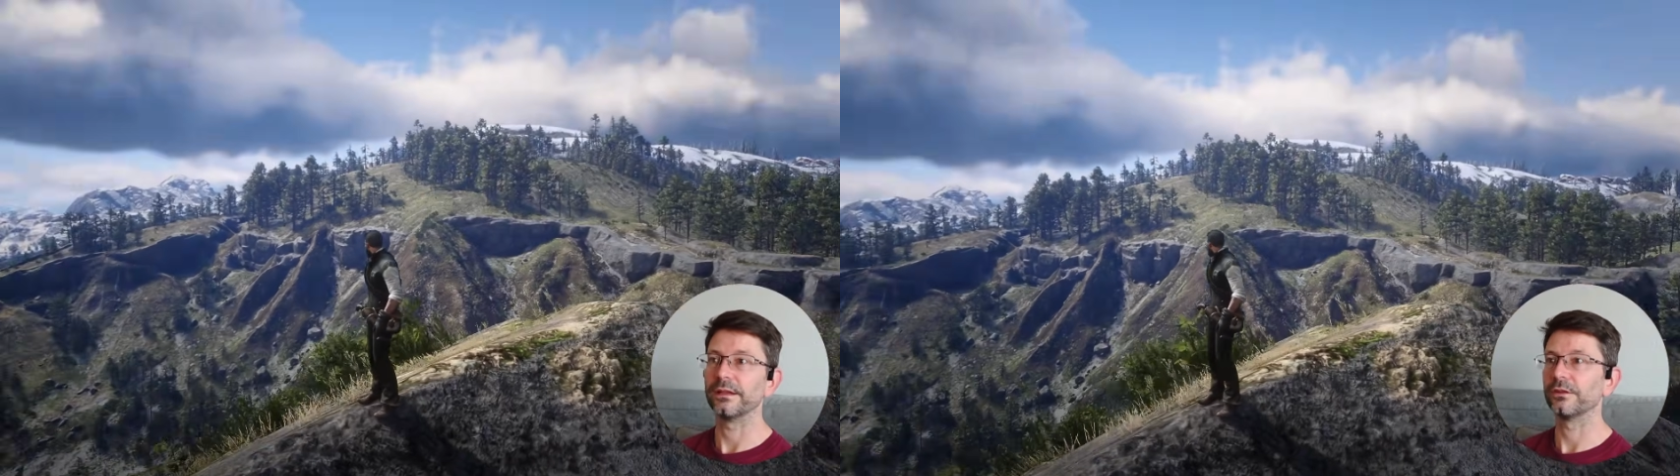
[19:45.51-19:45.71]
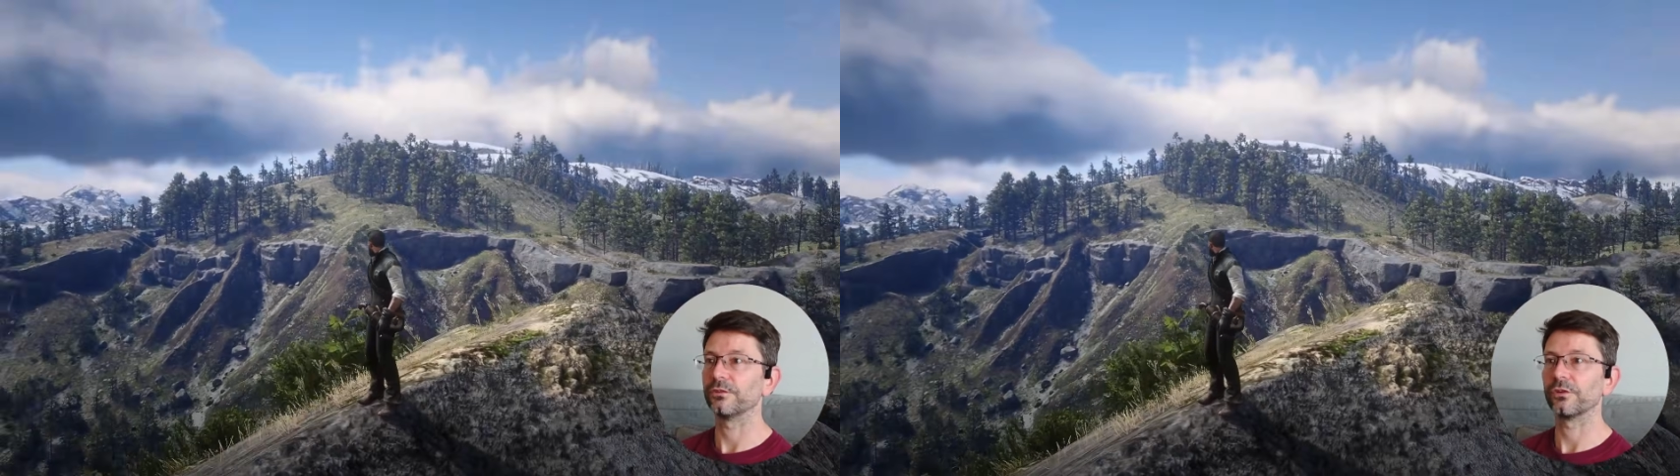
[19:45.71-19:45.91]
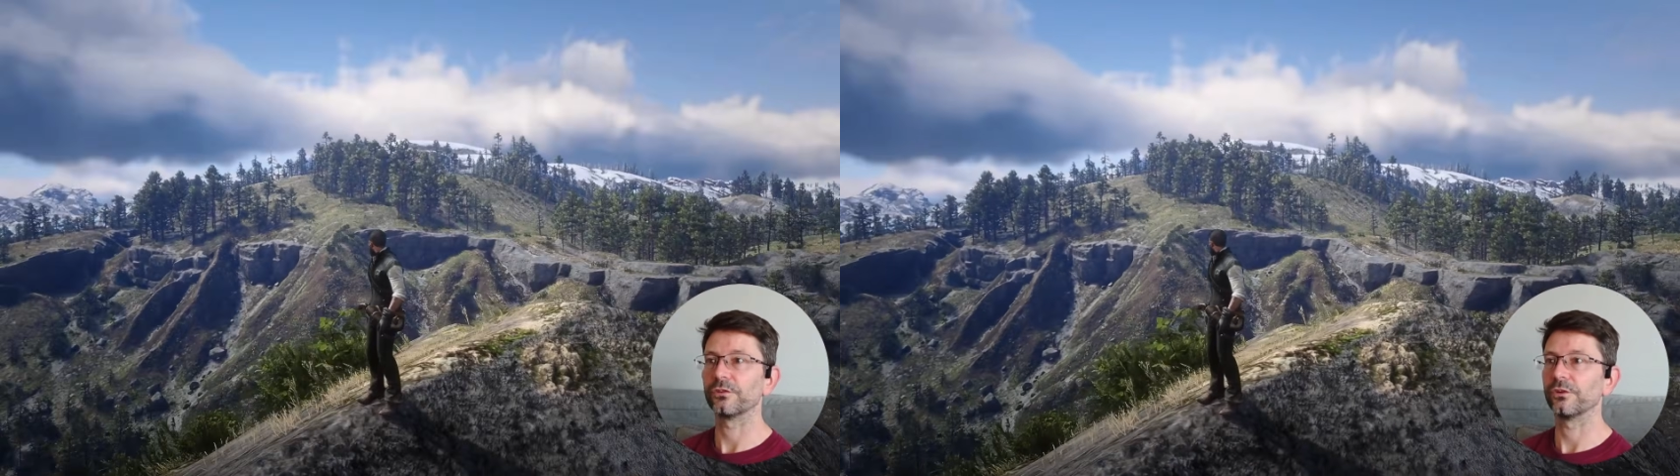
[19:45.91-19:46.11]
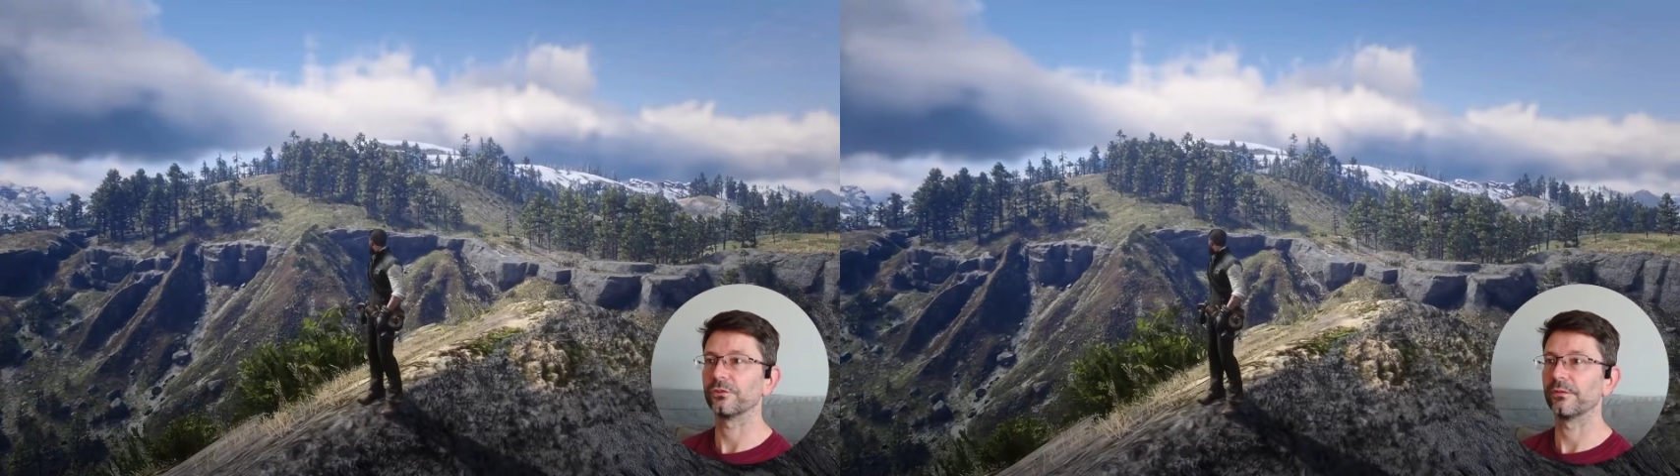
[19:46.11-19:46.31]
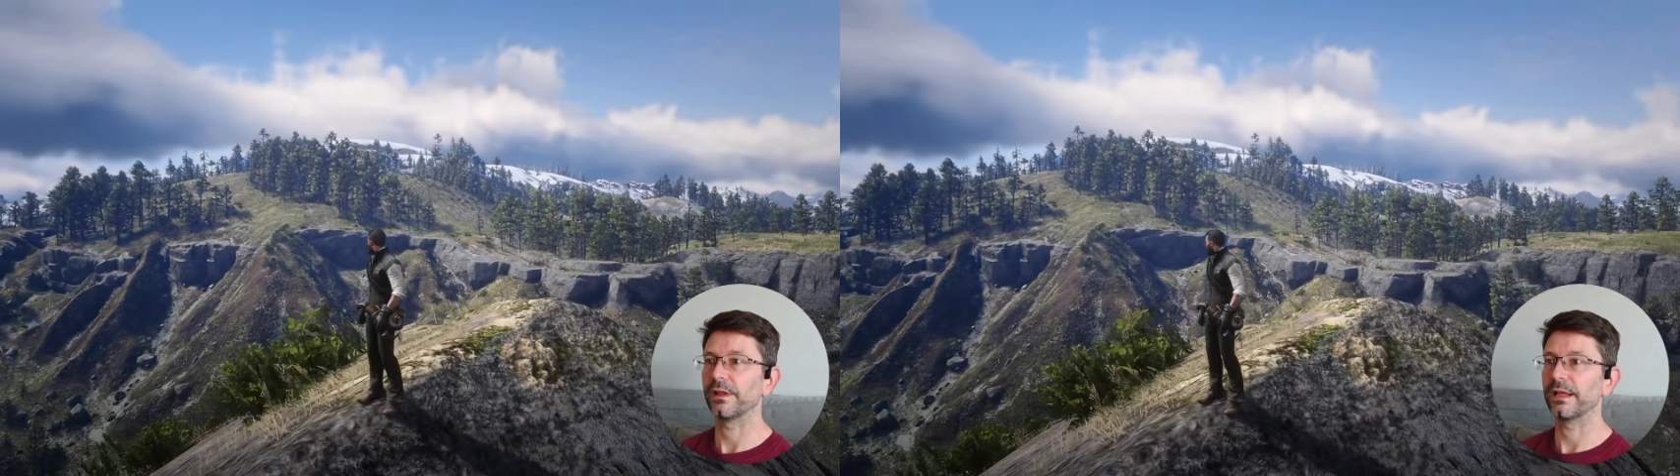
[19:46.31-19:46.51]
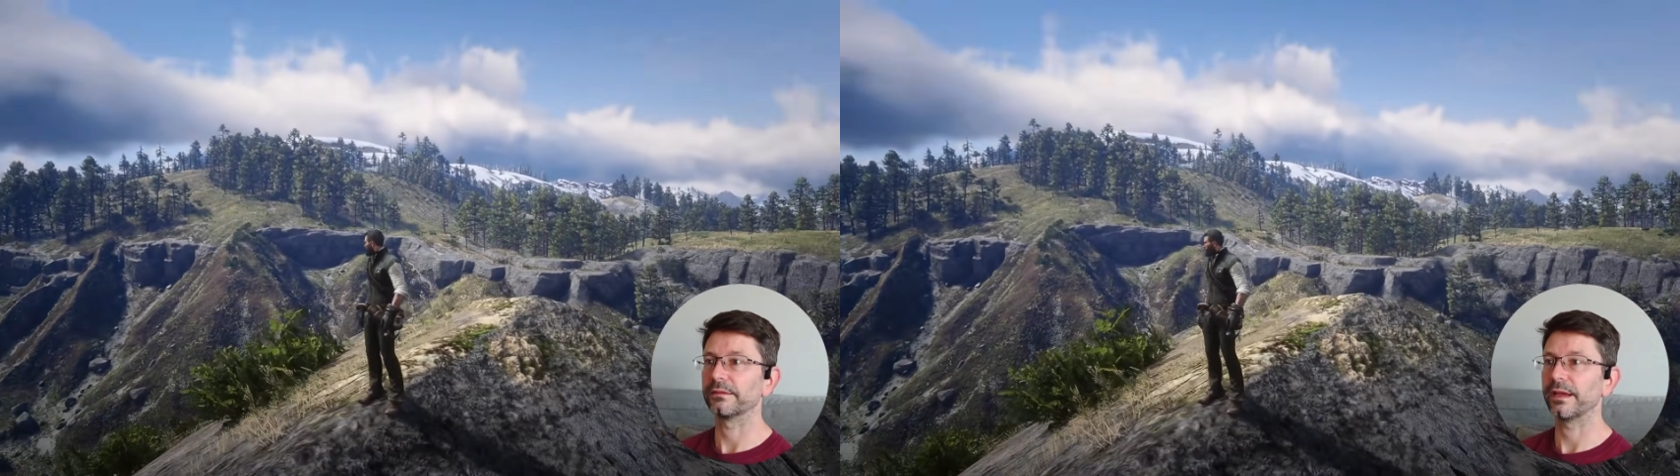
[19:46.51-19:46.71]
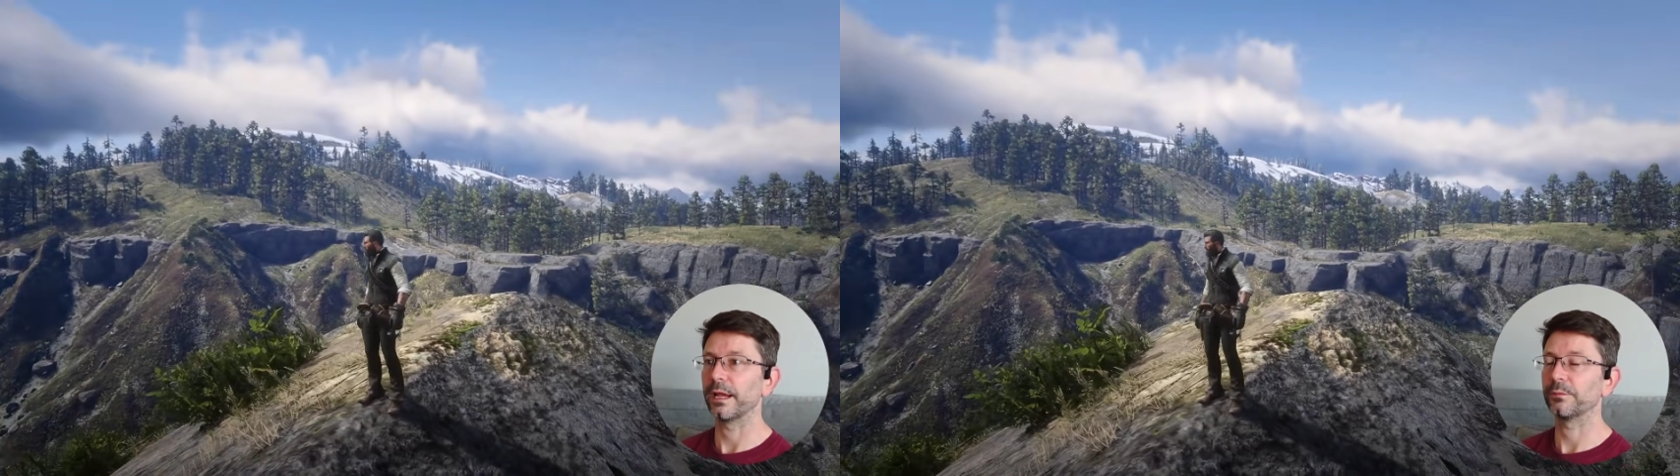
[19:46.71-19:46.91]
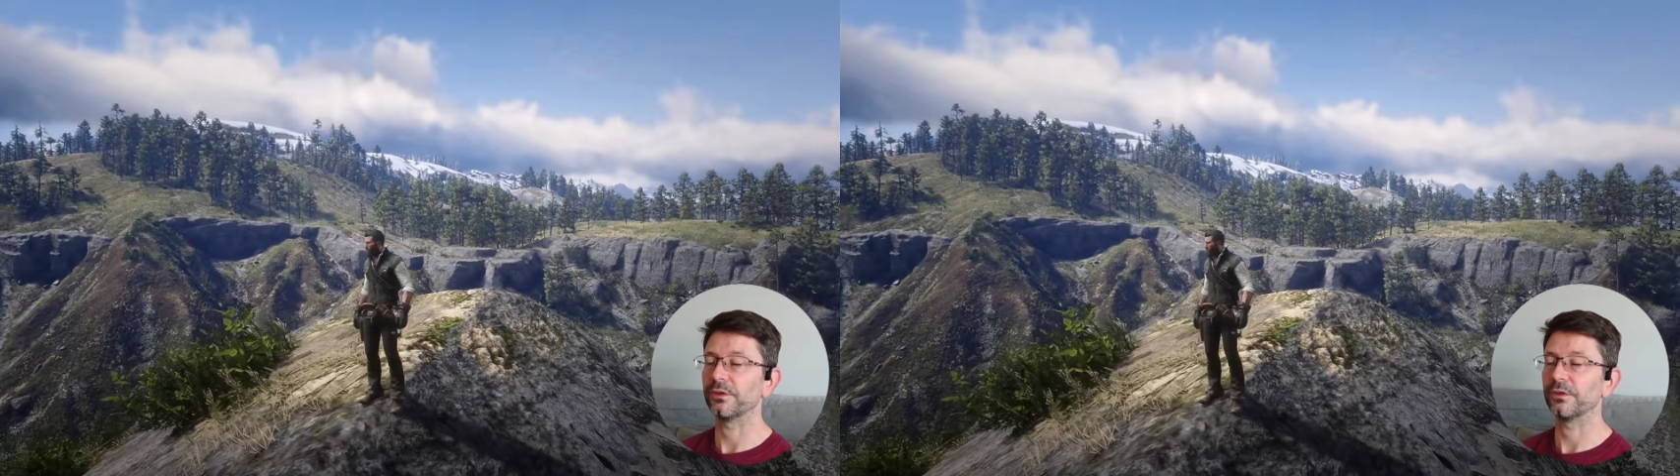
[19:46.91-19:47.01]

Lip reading: There's all sorts of landscapes,